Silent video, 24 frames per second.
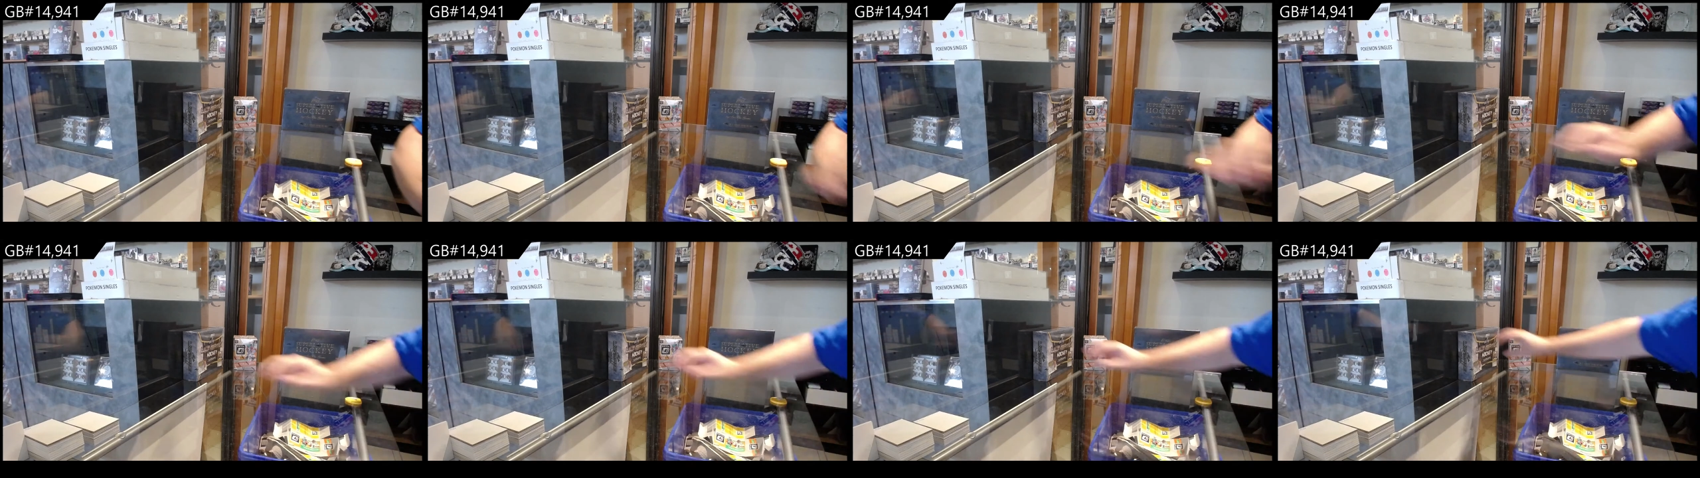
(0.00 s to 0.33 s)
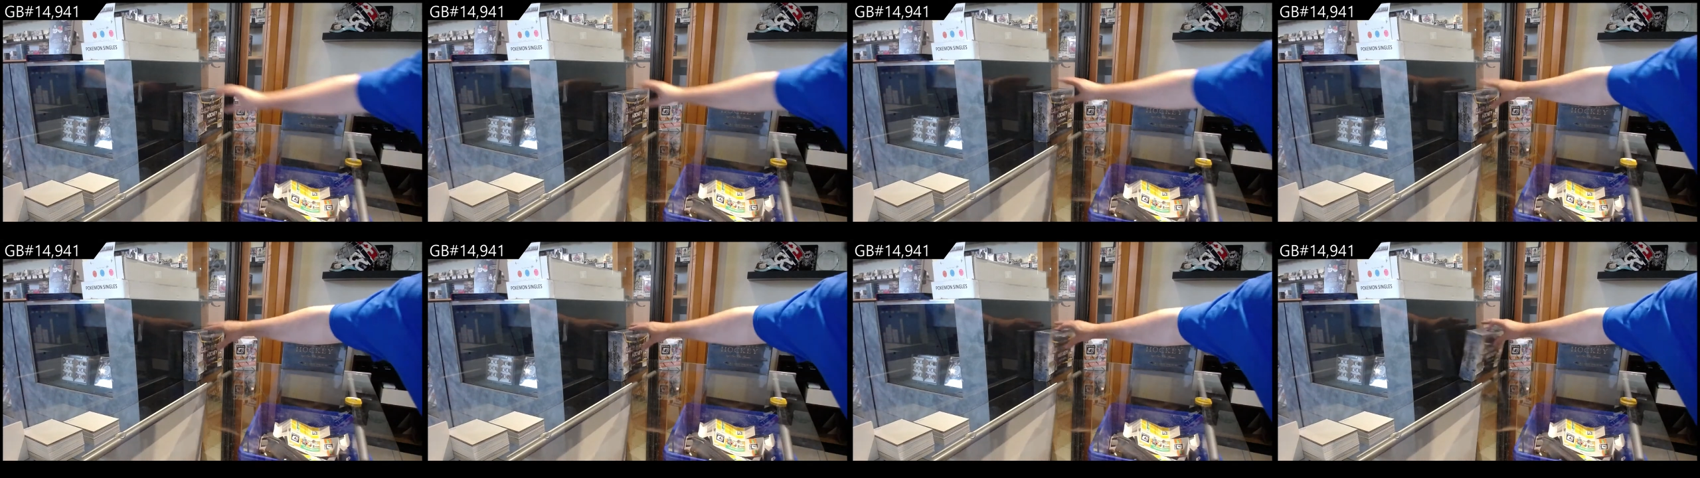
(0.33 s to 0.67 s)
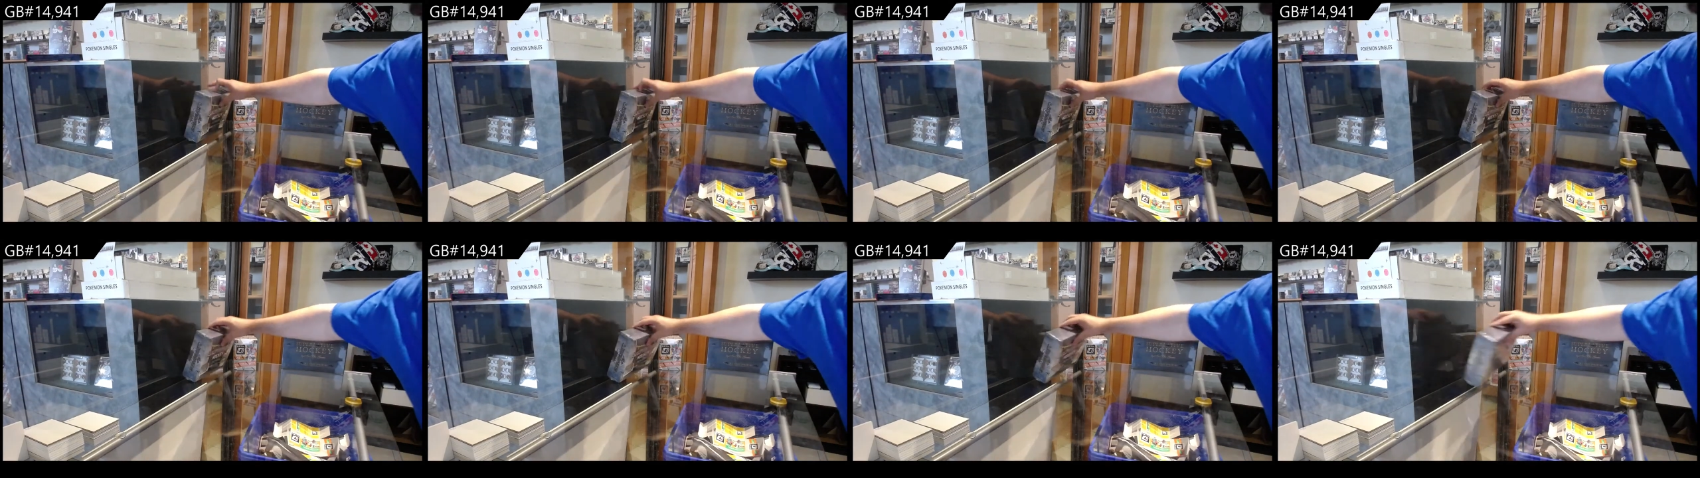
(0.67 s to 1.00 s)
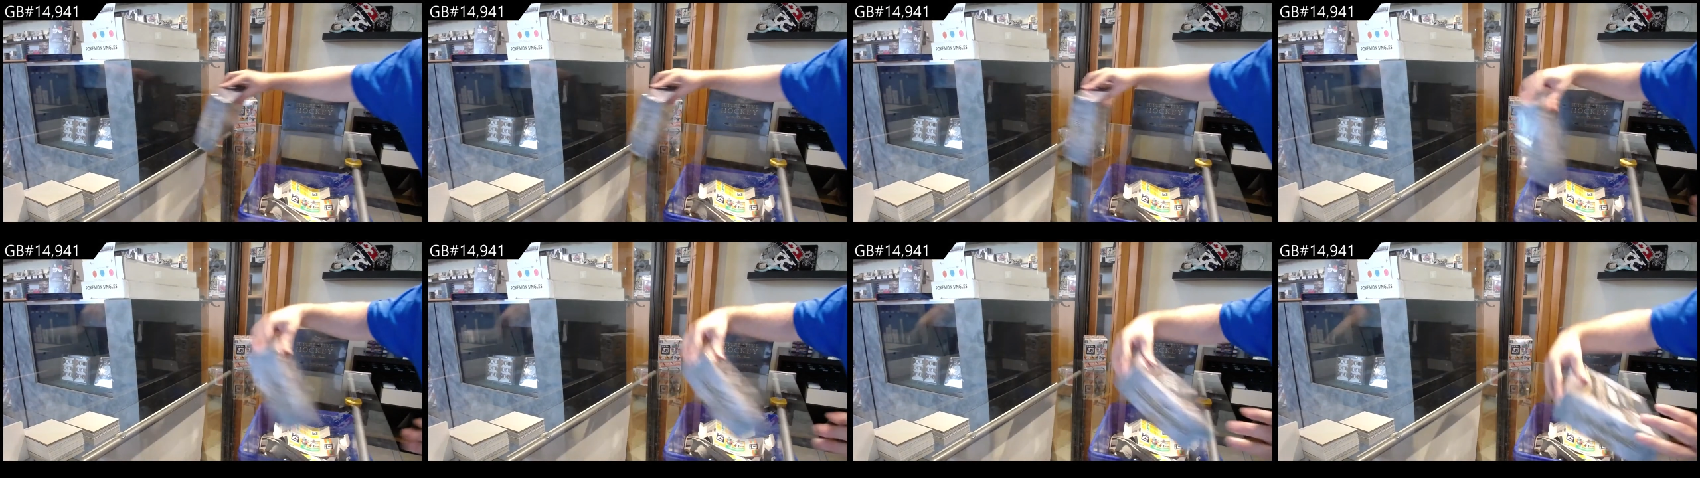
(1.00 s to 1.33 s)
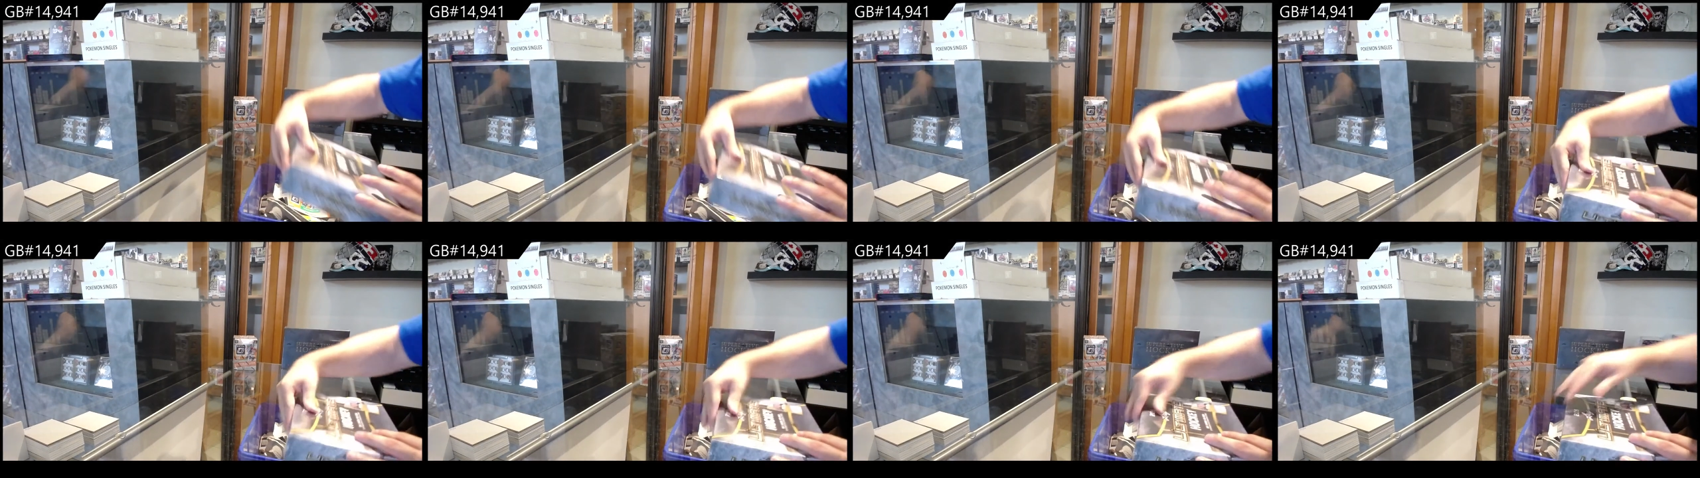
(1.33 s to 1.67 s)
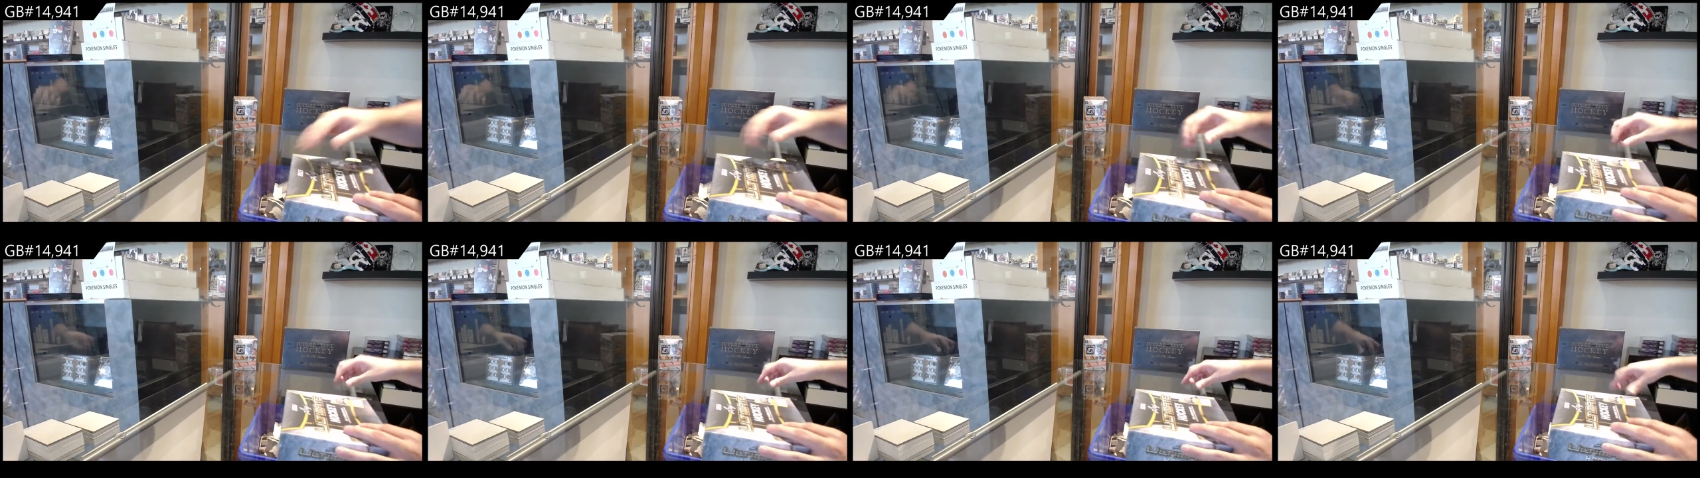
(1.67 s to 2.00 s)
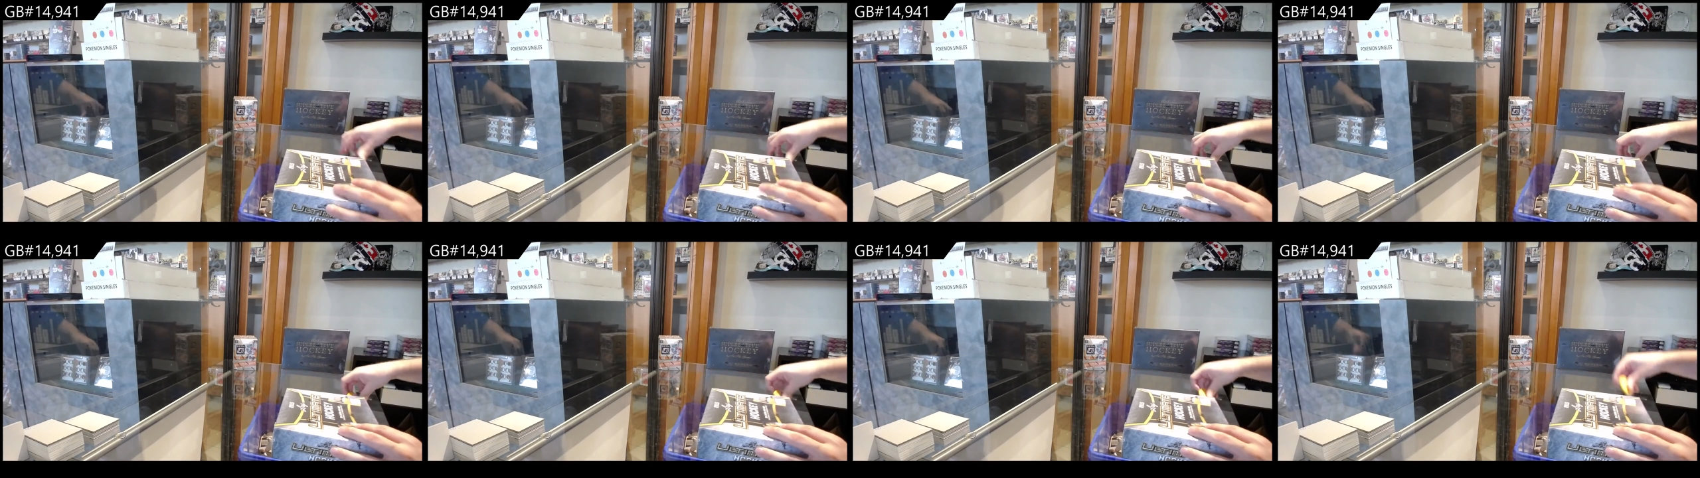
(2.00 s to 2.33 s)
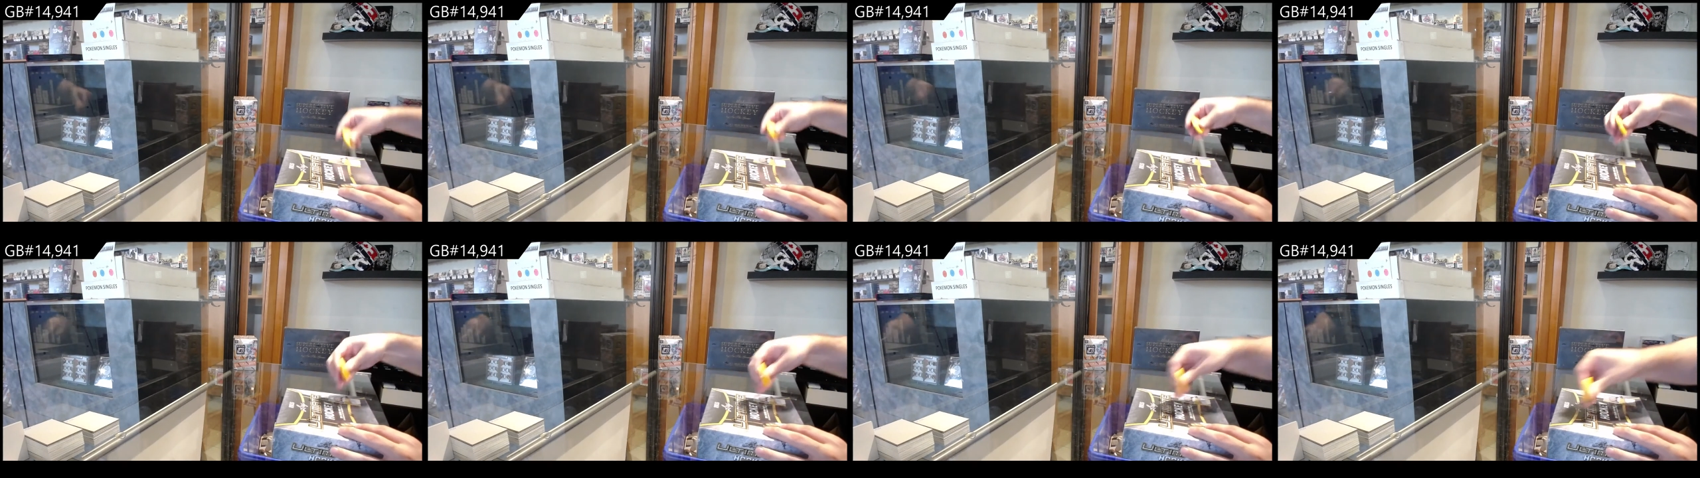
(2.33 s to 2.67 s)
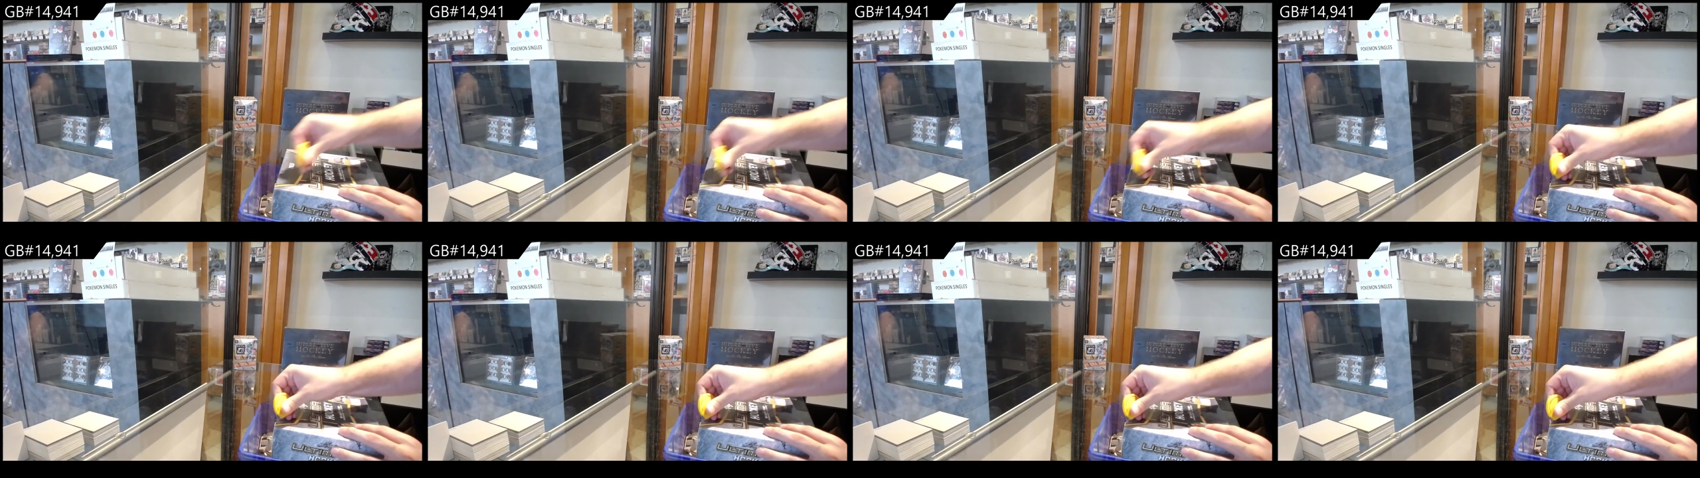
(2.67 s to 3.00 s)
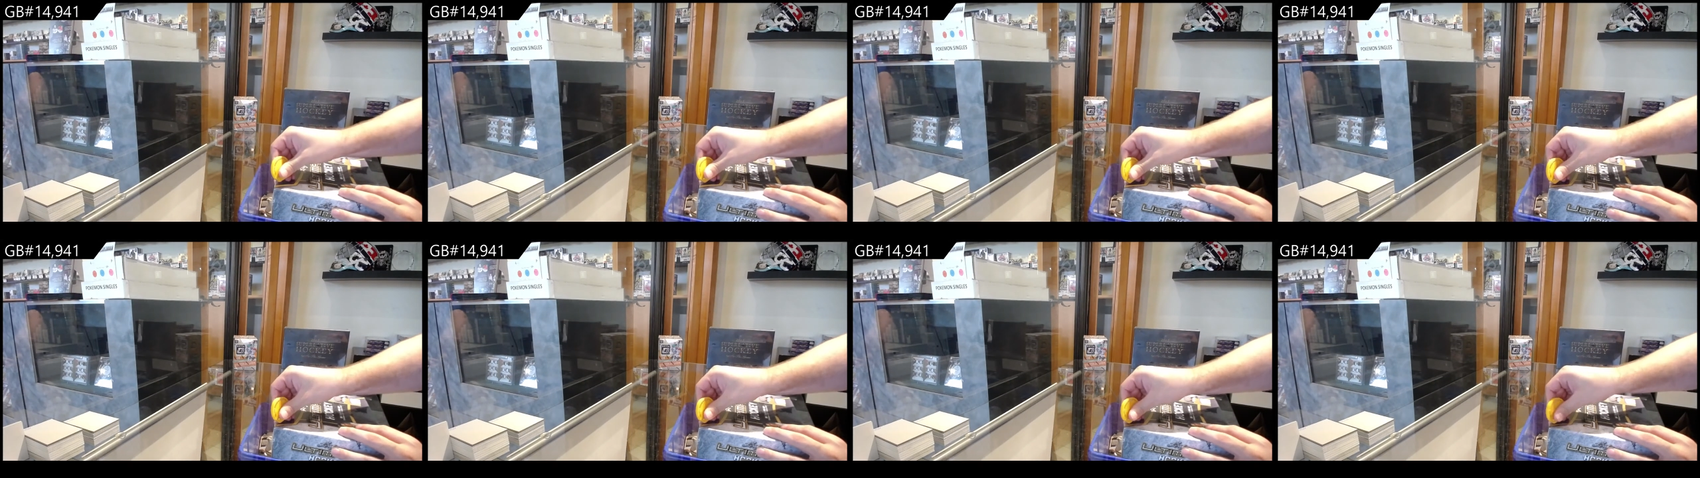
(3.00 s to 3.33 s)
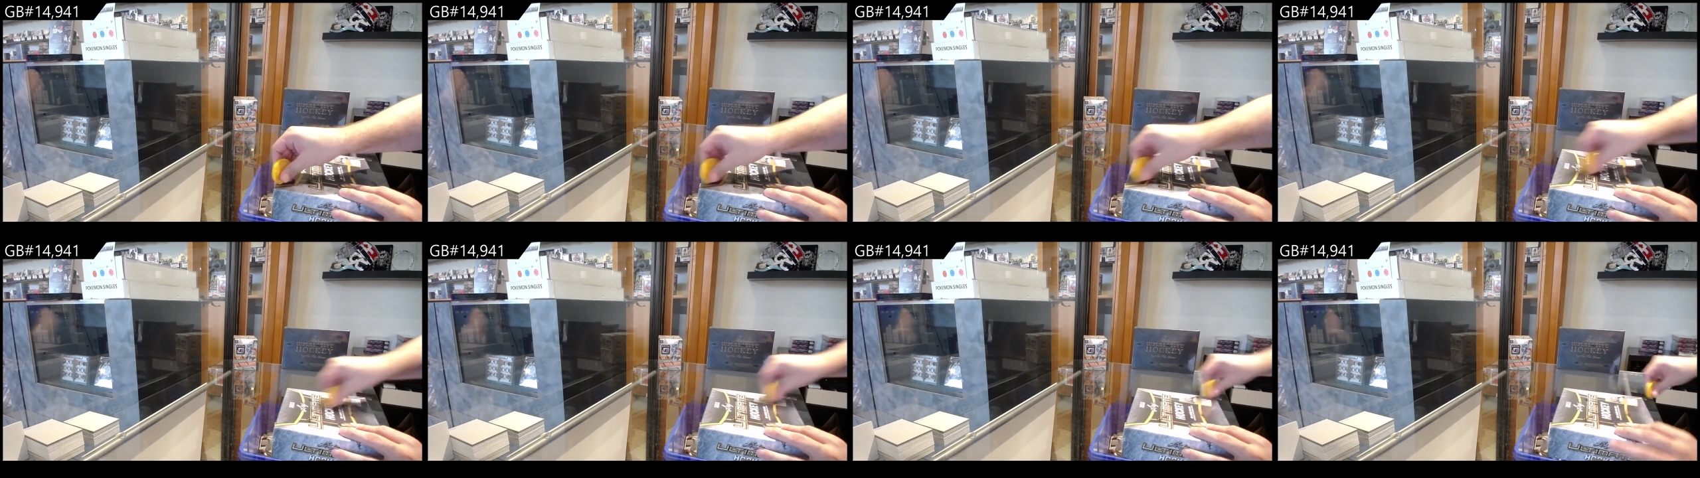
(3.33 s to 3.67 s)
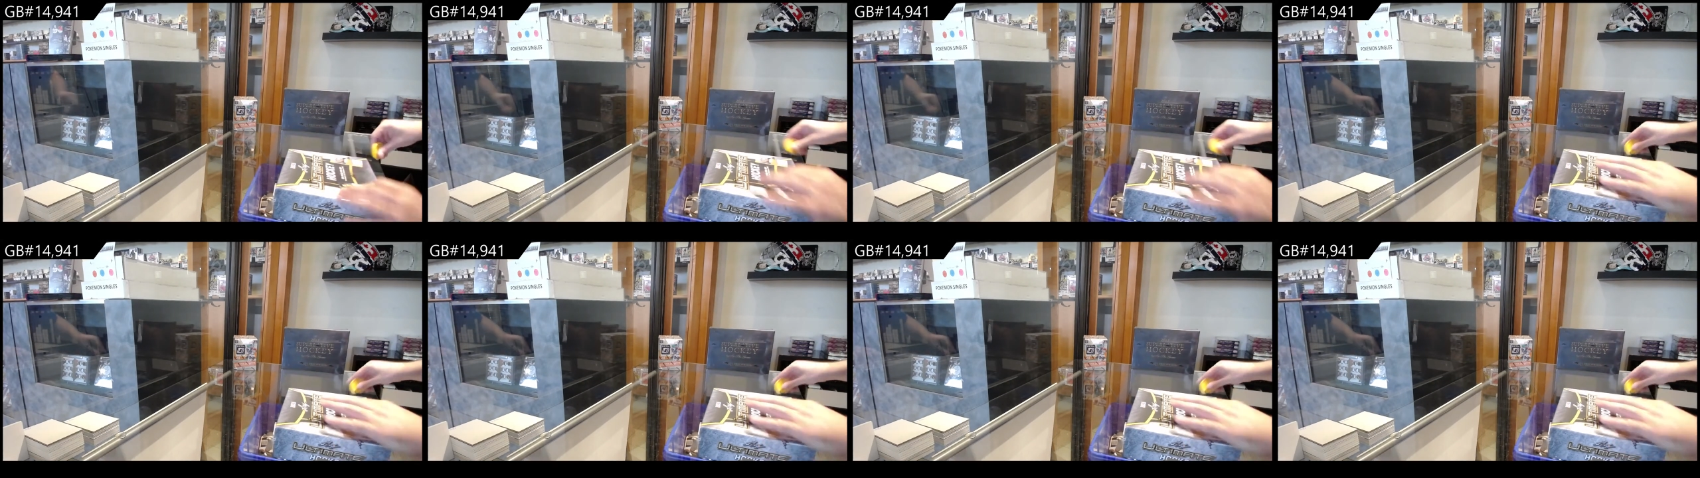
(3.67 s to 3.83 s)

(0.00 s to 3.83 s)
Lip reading: Nobody's mouth can be seen.